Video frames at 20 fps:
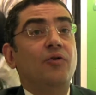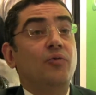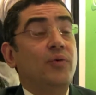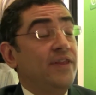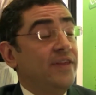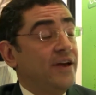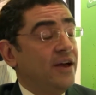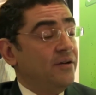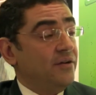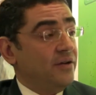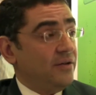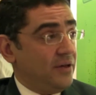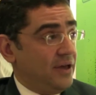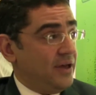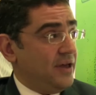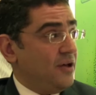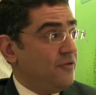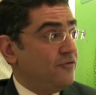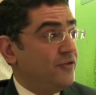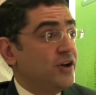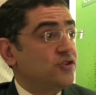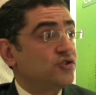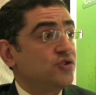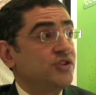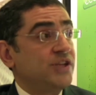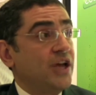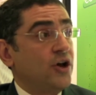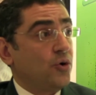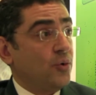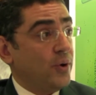with
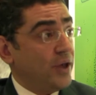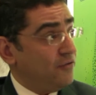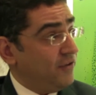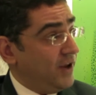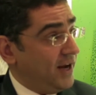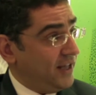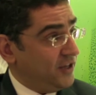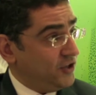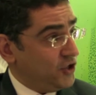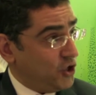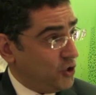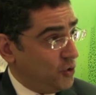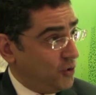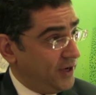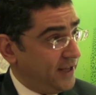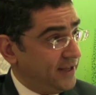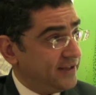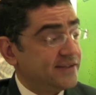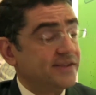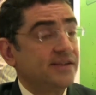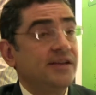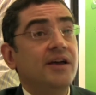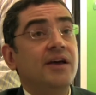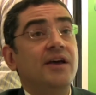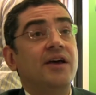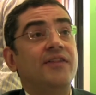versus equivalent units